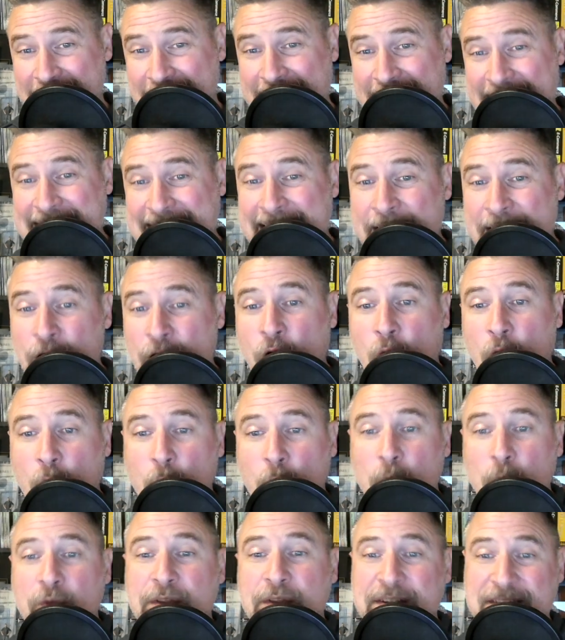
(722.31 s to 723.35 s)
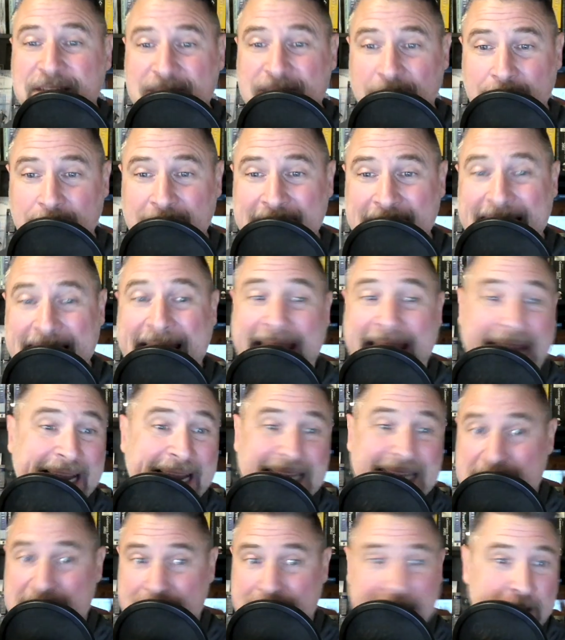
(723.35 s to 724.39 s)
and then hold the summit and
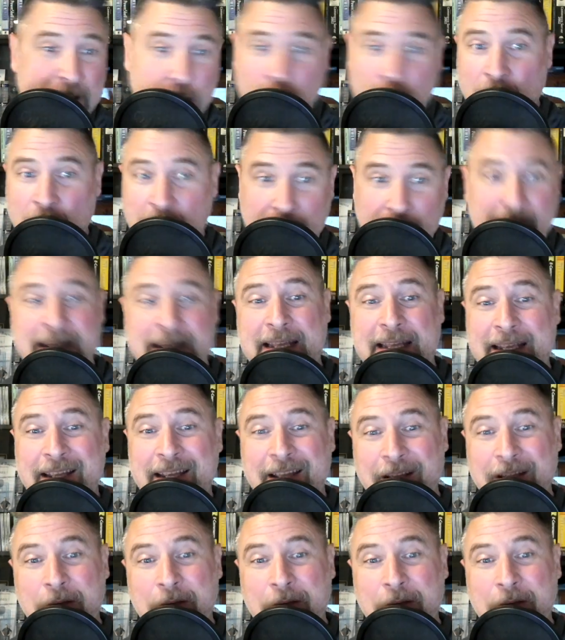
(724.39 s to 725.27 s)
spend all the money